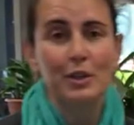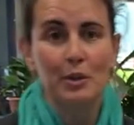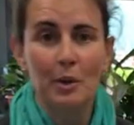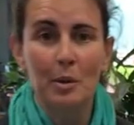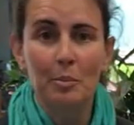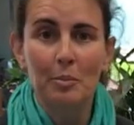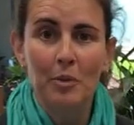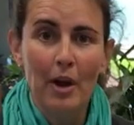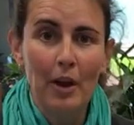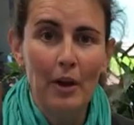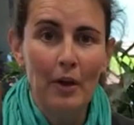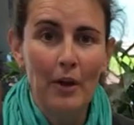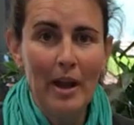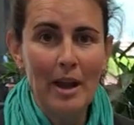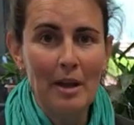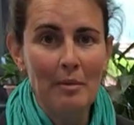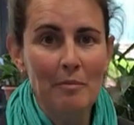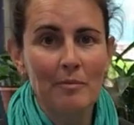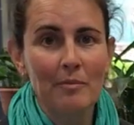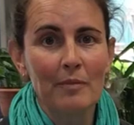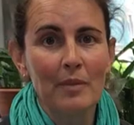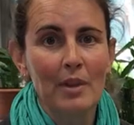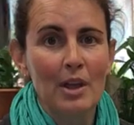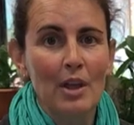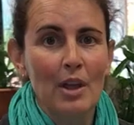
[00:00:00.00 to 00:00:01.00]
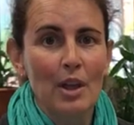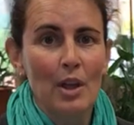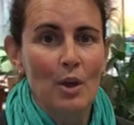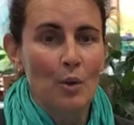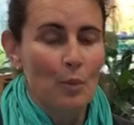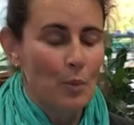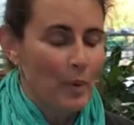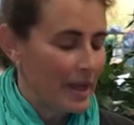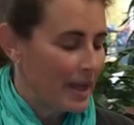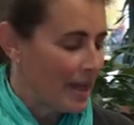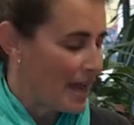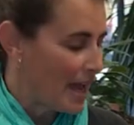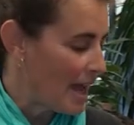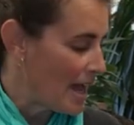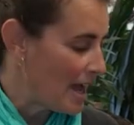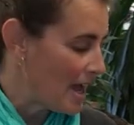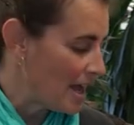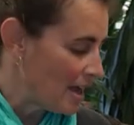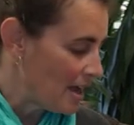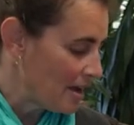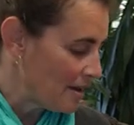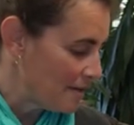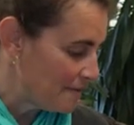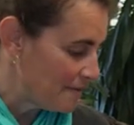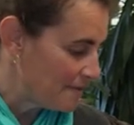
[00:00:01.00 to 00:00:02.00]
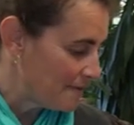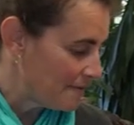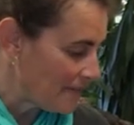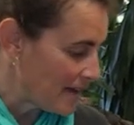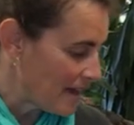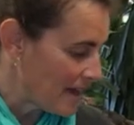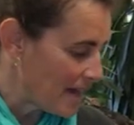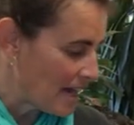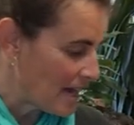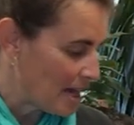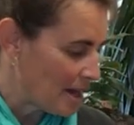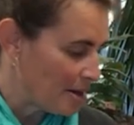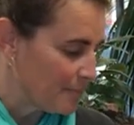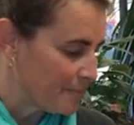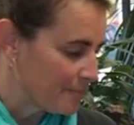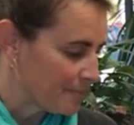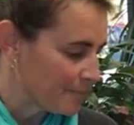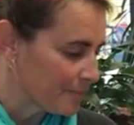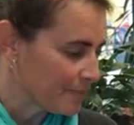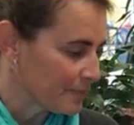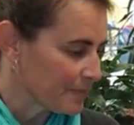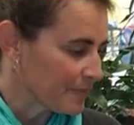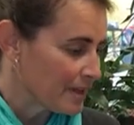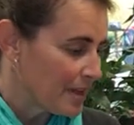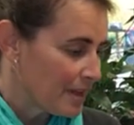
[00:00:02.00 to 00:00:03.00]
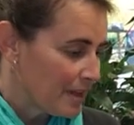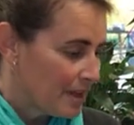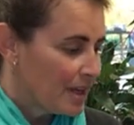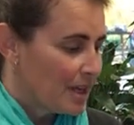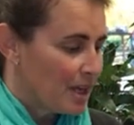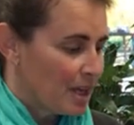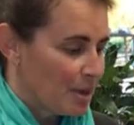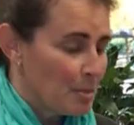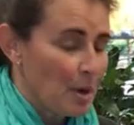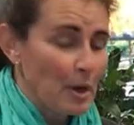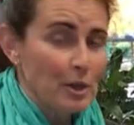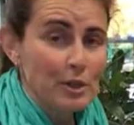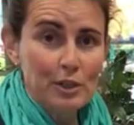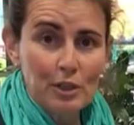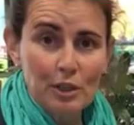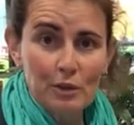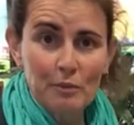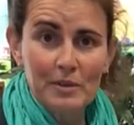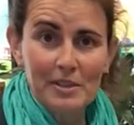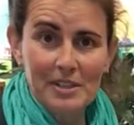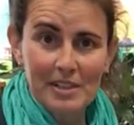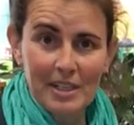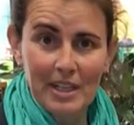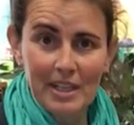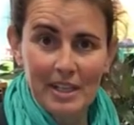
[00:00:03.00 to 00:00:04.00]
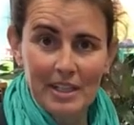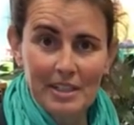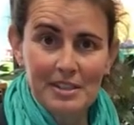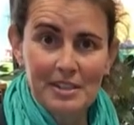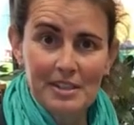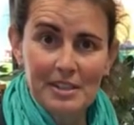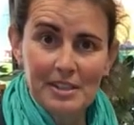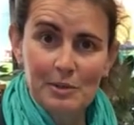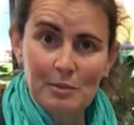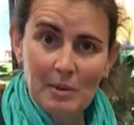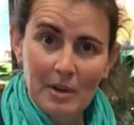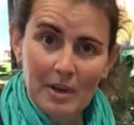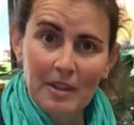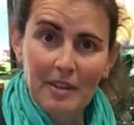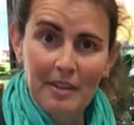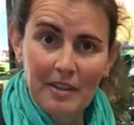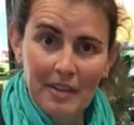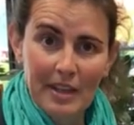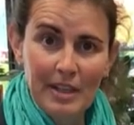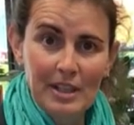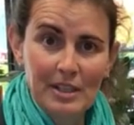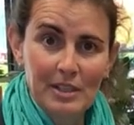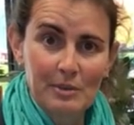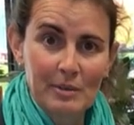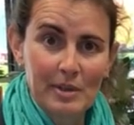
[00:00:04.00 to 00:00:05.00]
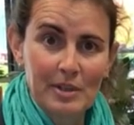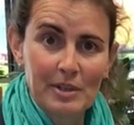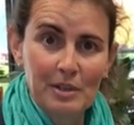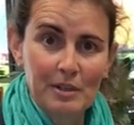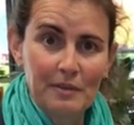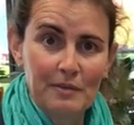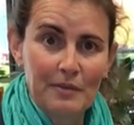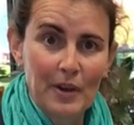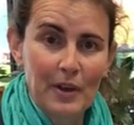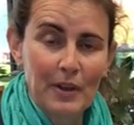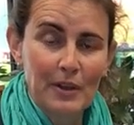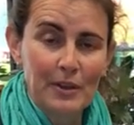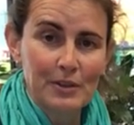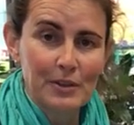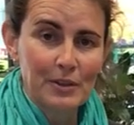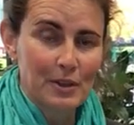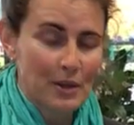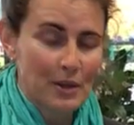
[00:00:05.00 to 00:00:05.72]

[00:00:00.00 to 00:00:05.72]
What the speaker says: Do It program. We have emotional resilience is one of the things we do focus